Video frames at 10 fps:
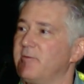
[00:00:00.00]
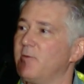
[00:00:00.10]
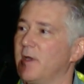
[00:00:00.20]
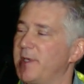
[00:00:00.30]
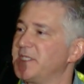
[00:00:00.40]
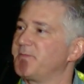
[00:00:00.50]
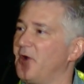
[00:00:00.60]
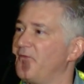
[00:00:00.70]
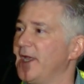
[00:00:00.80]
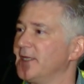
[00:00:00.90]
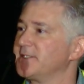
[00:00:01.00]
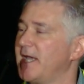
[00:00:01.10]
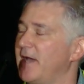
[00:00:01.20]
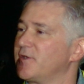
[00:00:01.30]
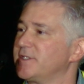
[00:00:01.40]
We want baseball fans to
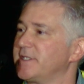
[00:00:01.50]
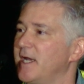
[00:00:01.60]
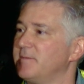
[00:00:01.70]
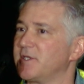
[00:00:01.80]
have a good time.